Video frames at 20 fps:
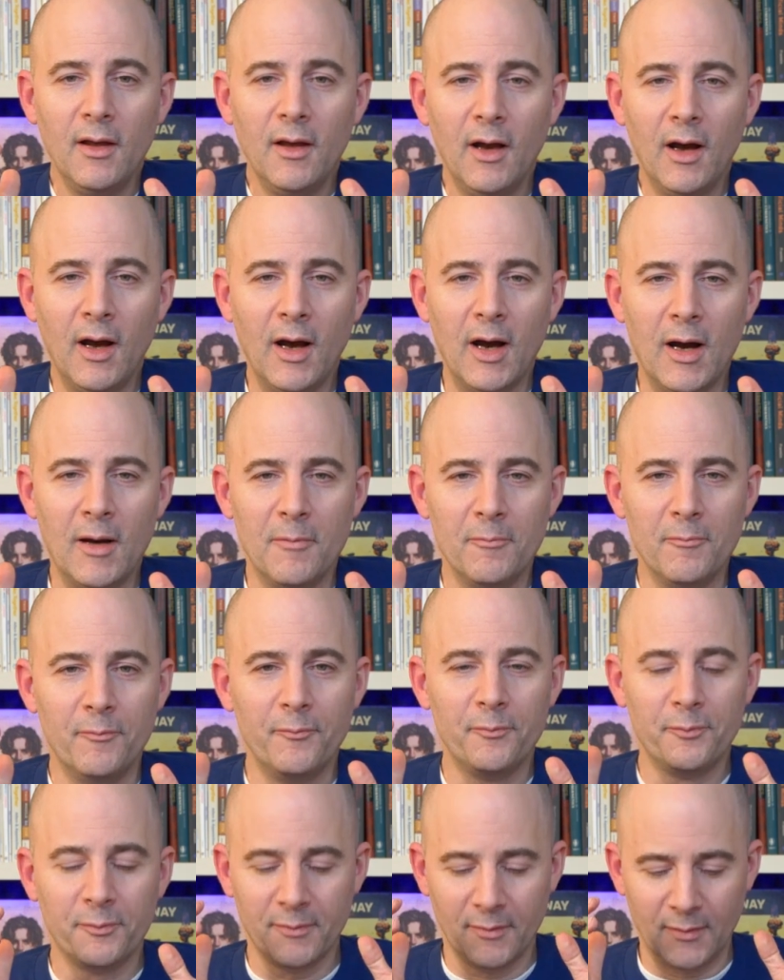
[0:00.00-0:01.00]

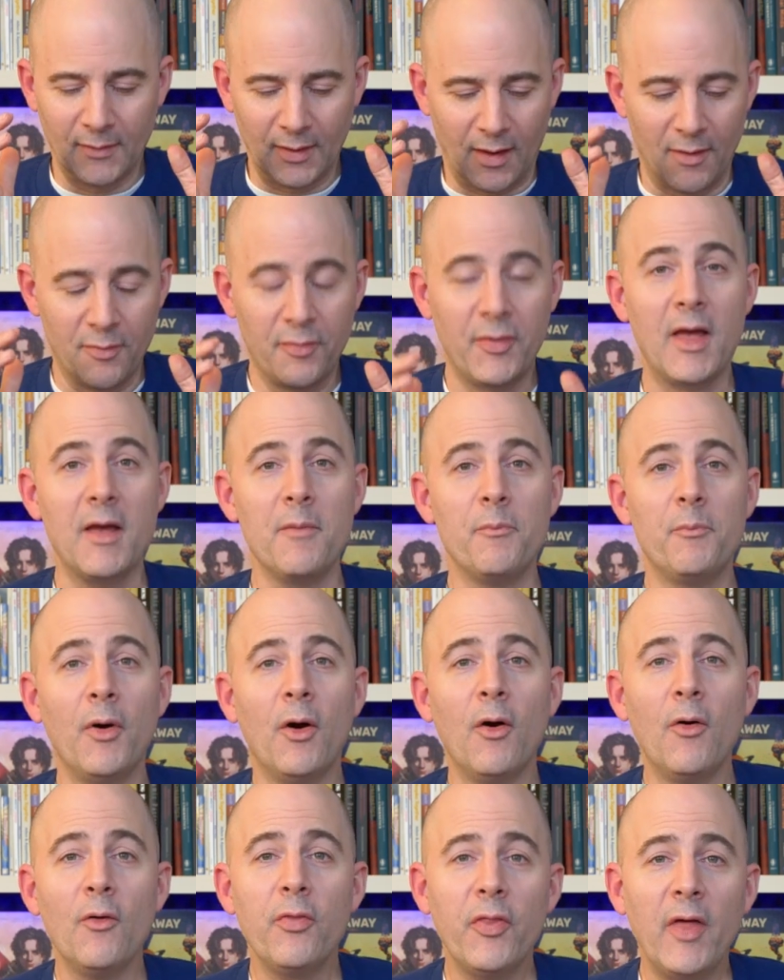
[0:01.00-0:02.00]
They
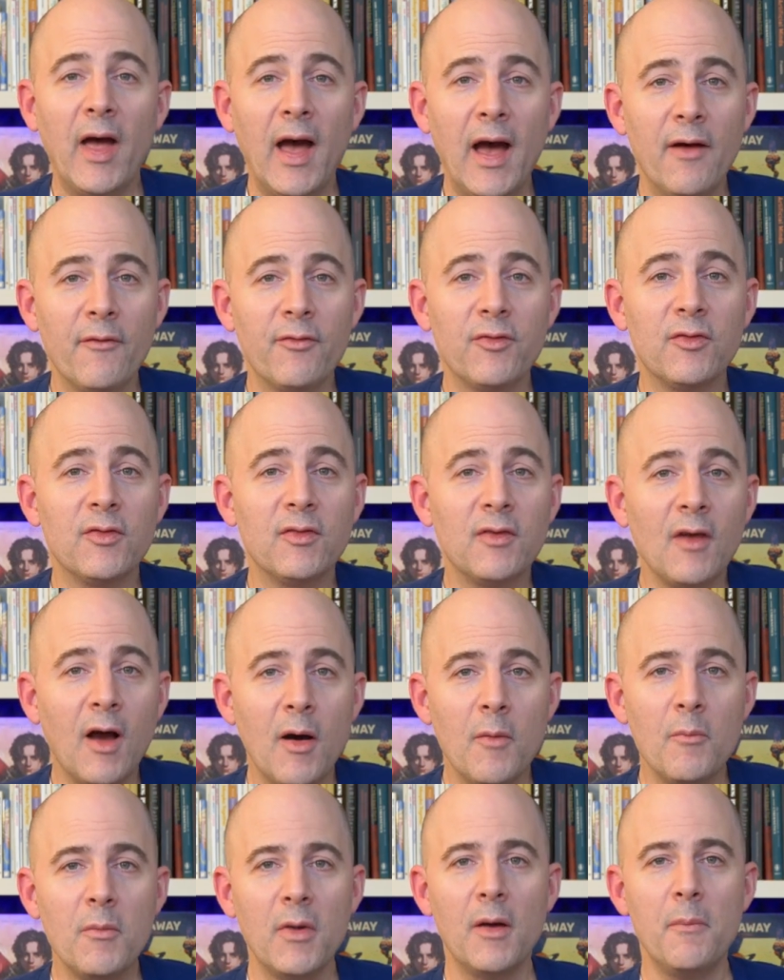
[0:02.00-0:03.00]
both have
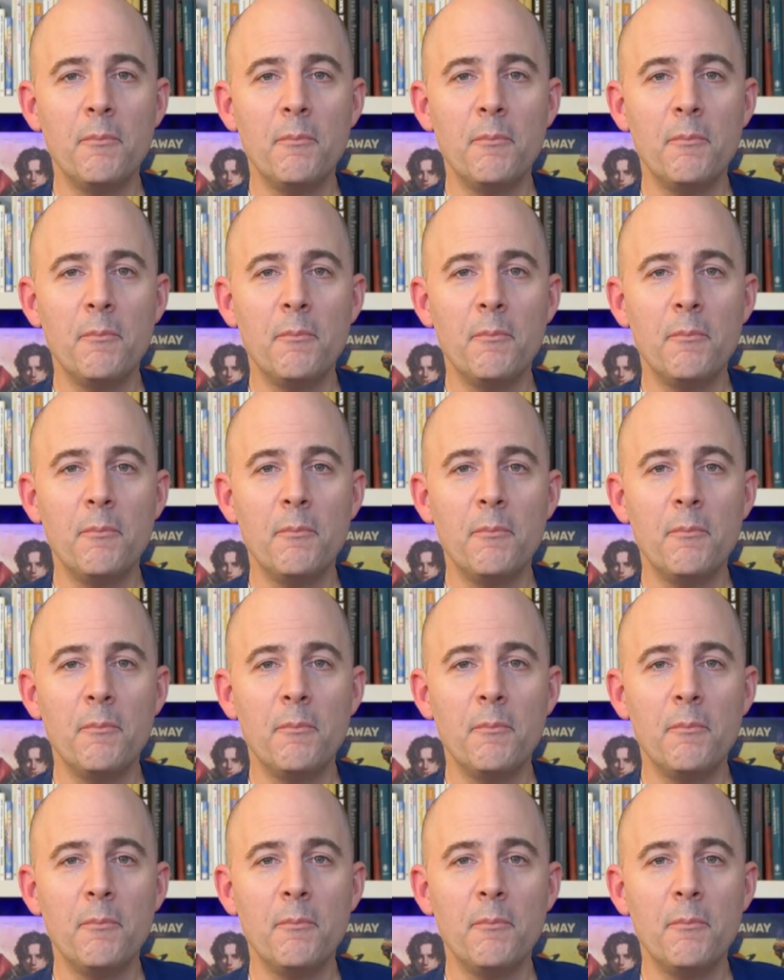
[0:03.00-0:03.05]
some